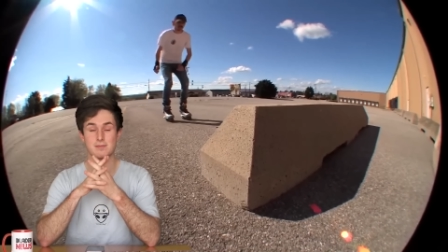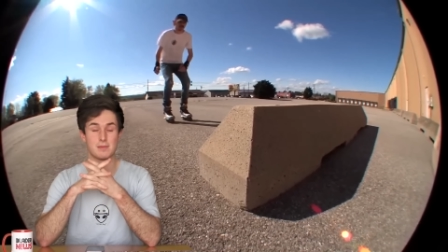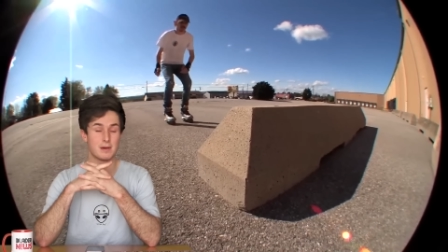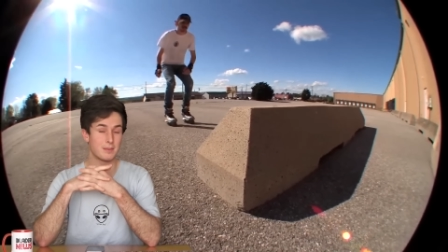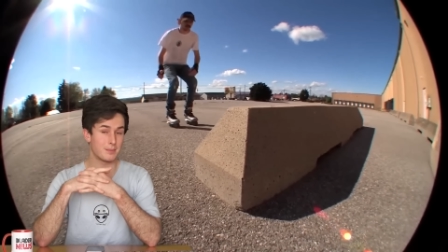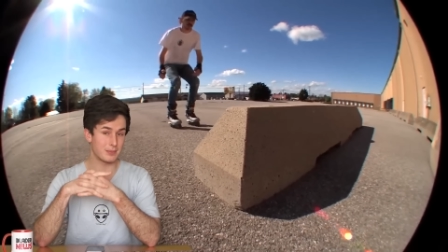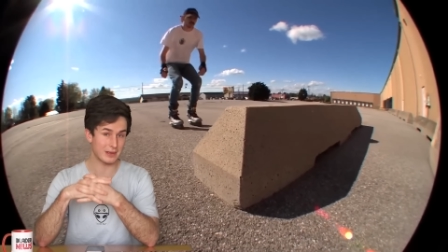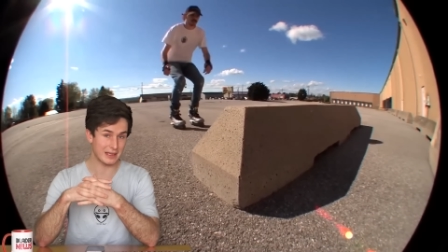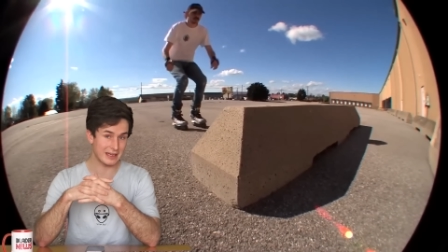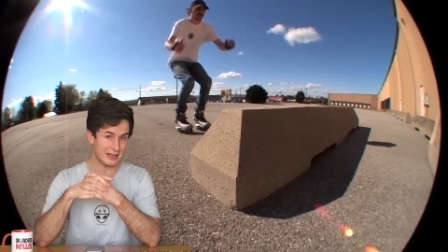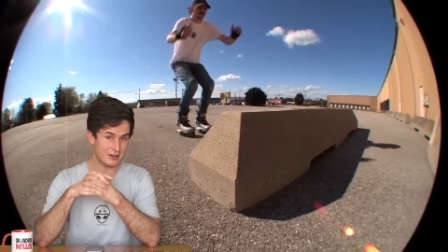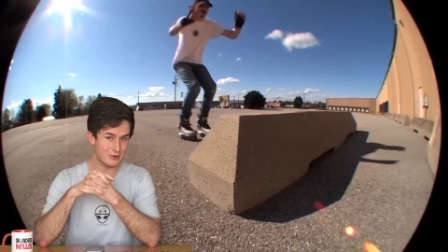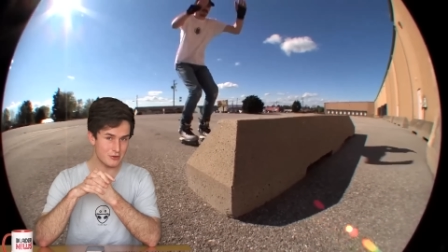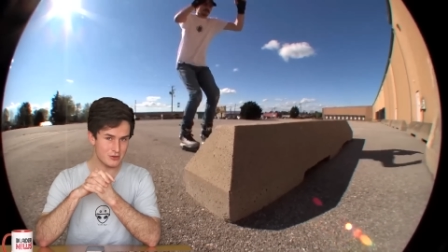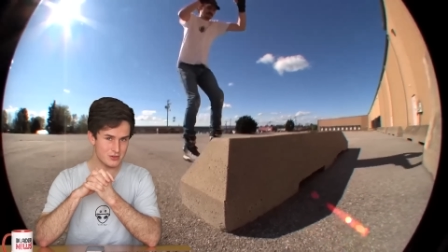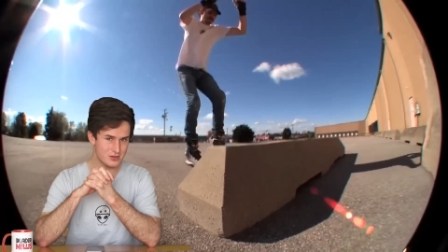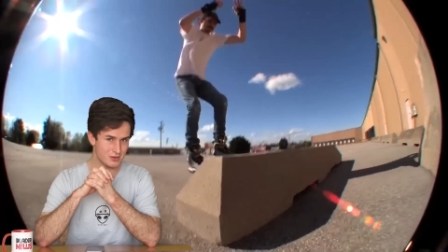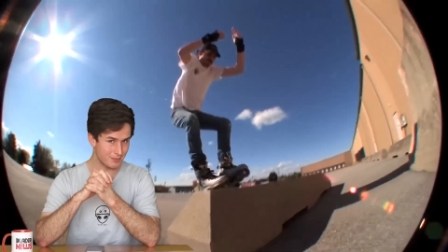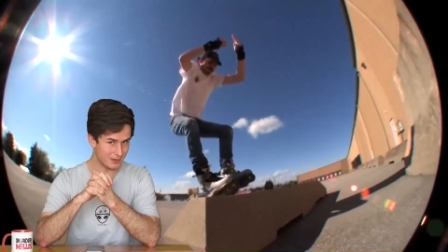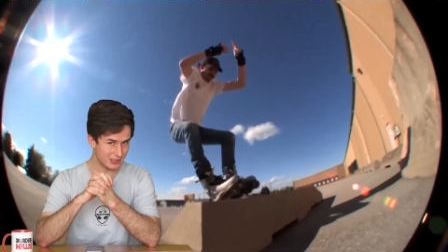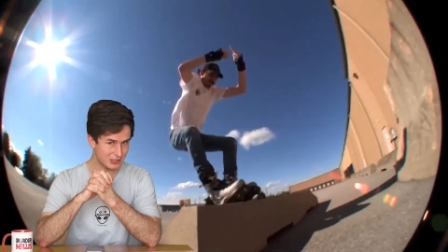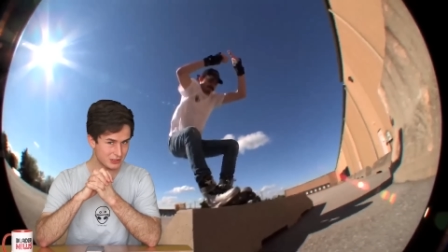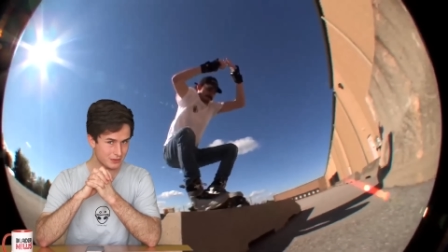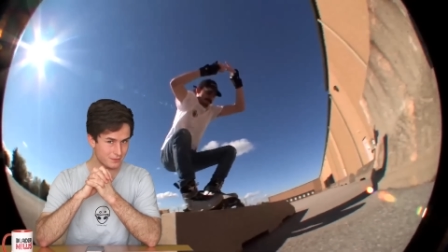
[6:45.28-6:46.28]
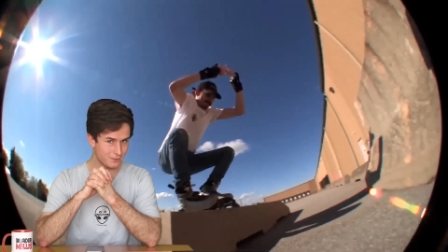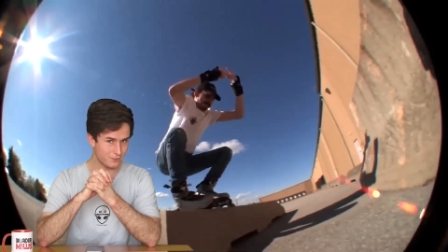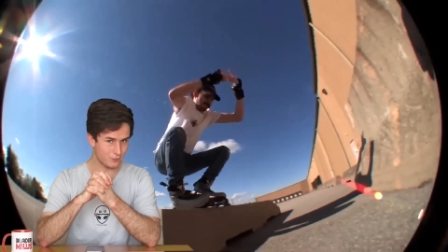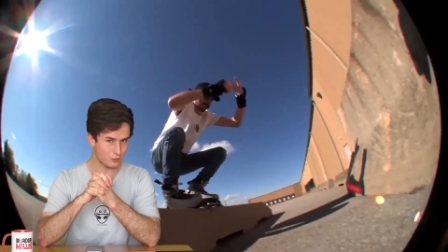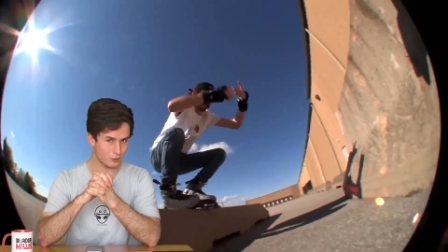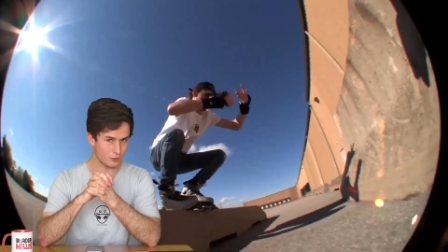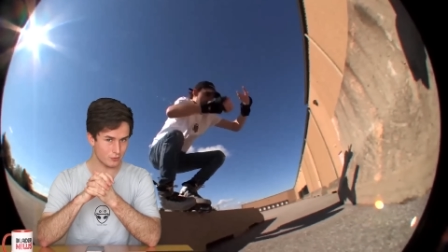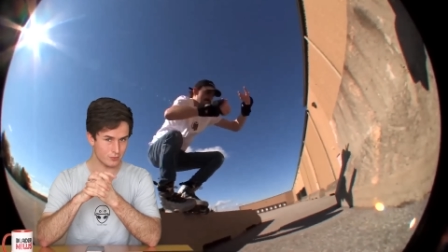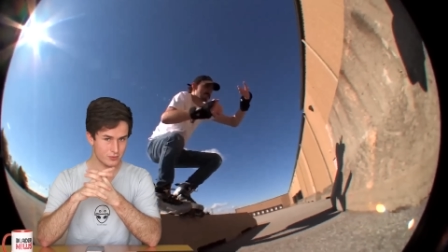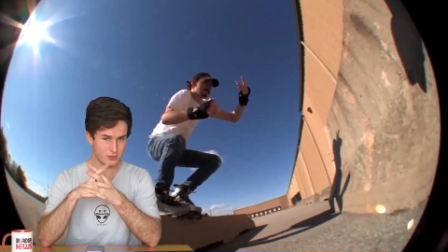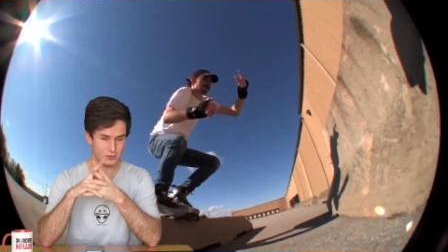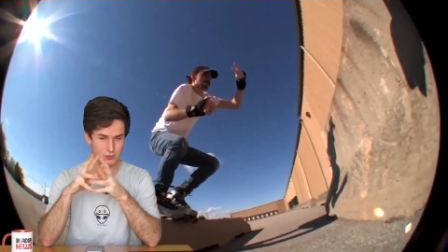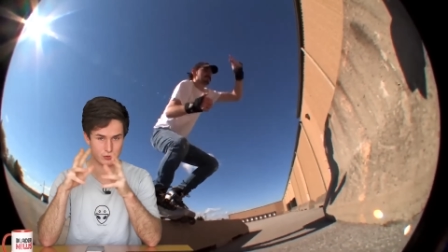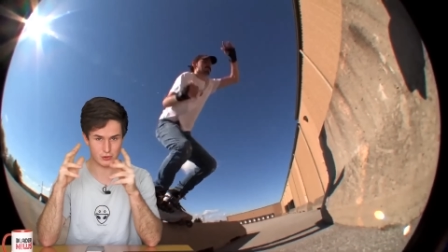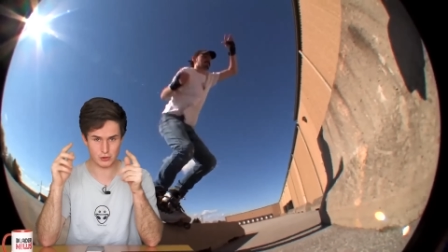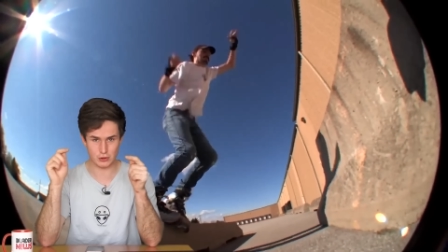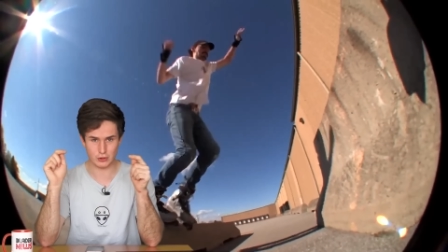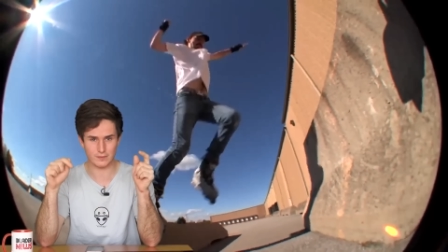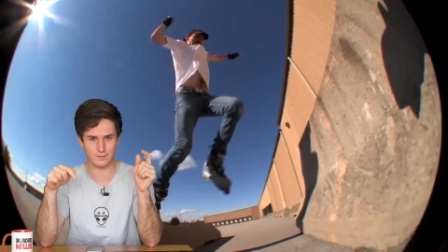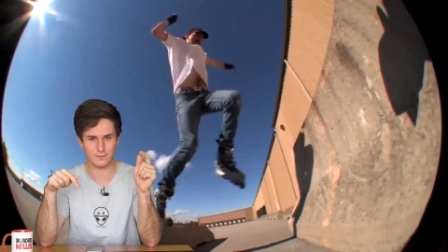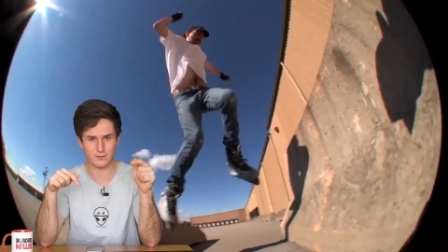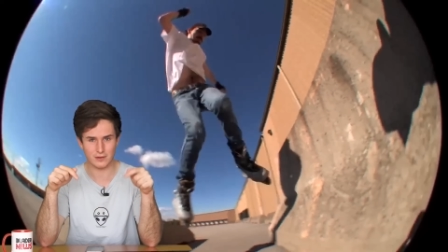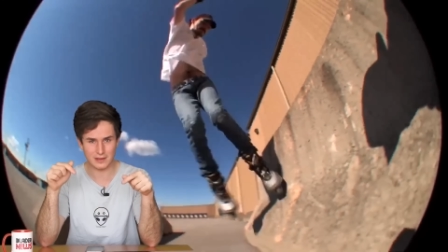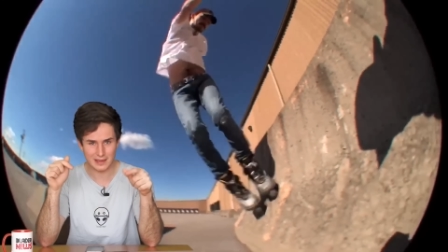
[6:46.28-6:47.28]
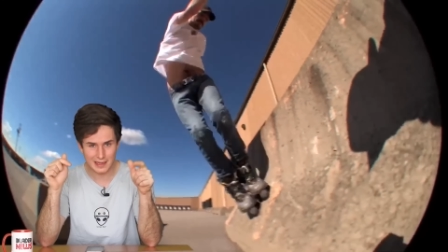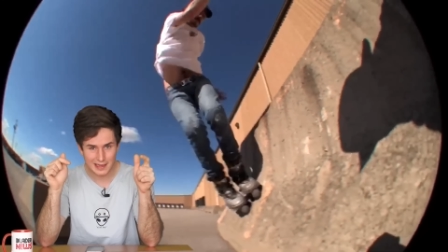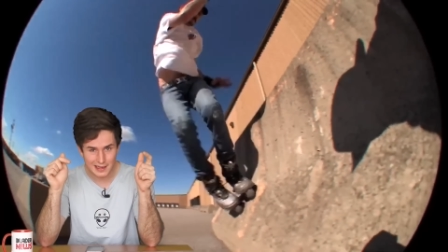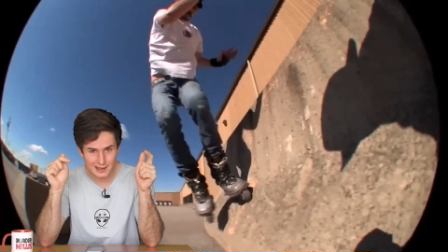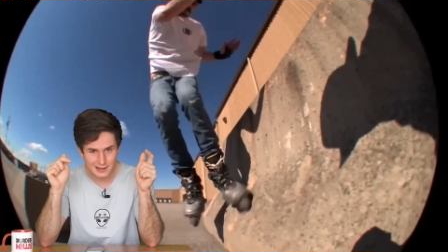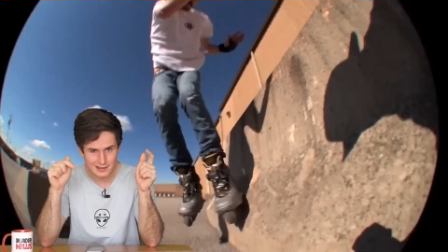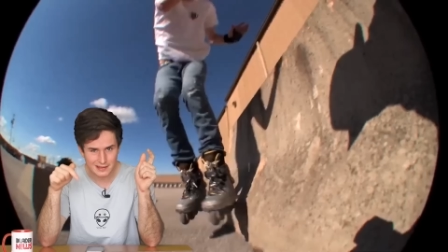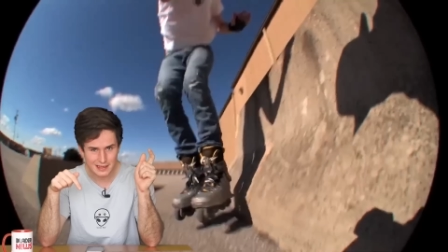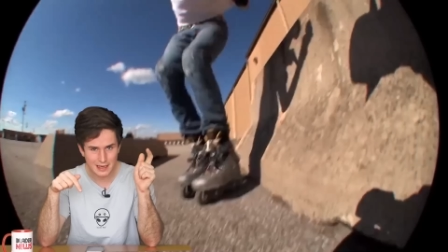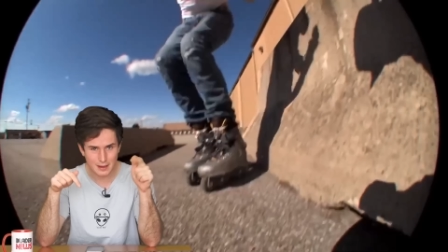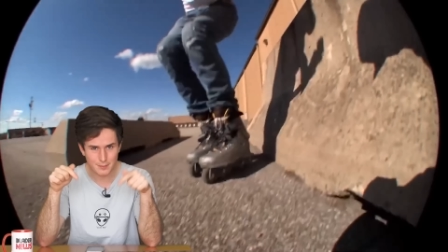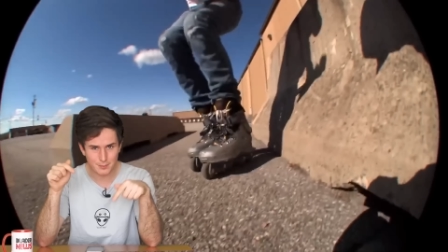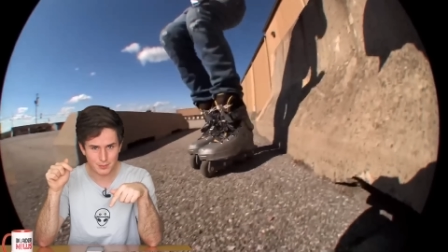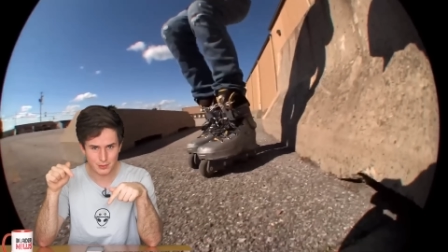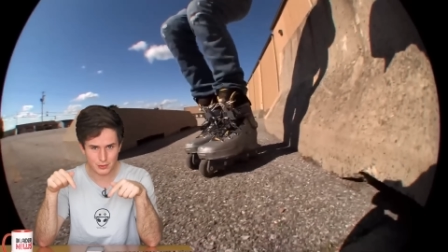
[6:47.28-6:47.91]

to my Blader New submission forms, which you can fill out down